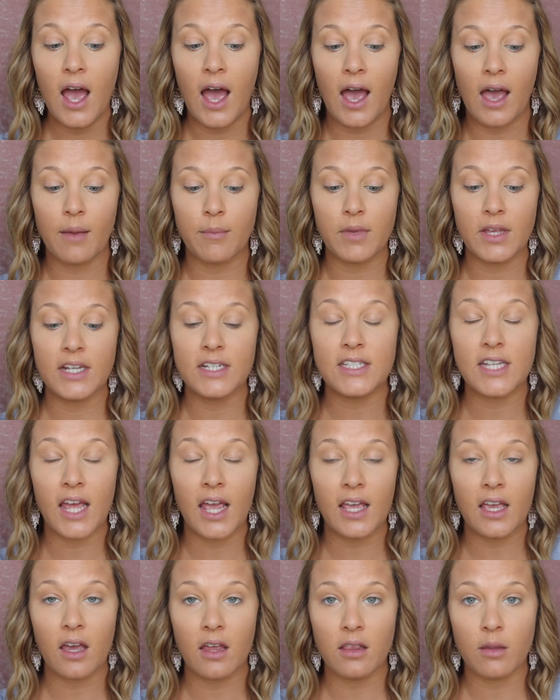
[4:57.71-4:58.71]
I'm gonna
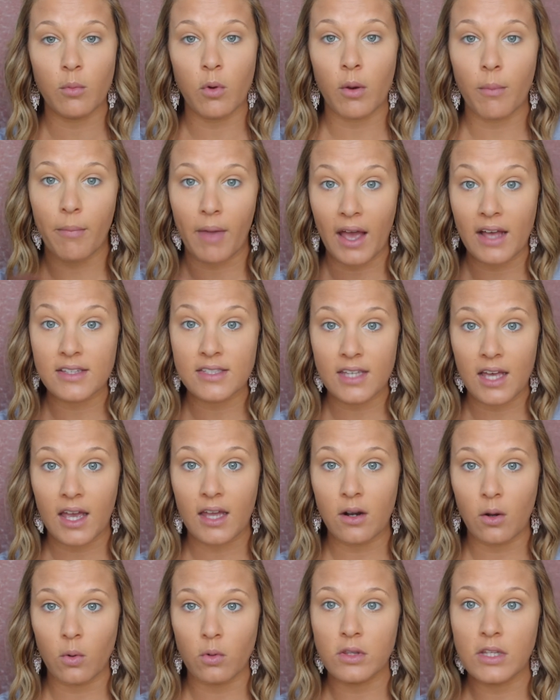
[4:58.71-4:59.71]
take the more matte
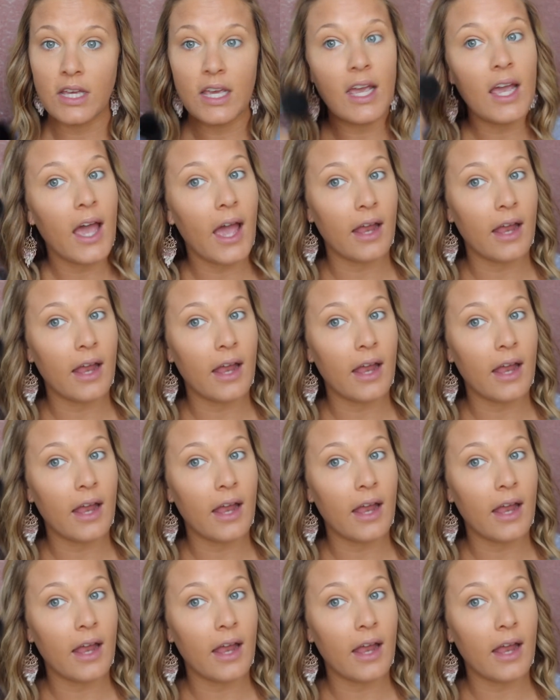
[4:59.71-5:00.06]
side only